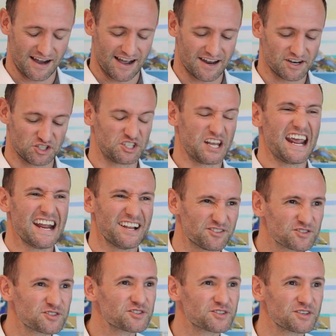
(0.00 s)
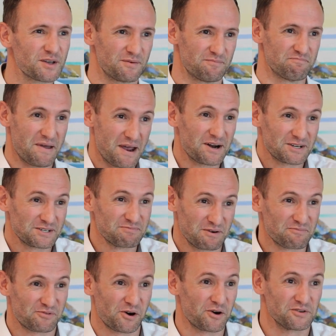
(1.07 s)
intense
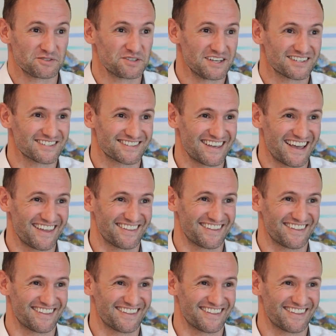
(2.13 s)
management process that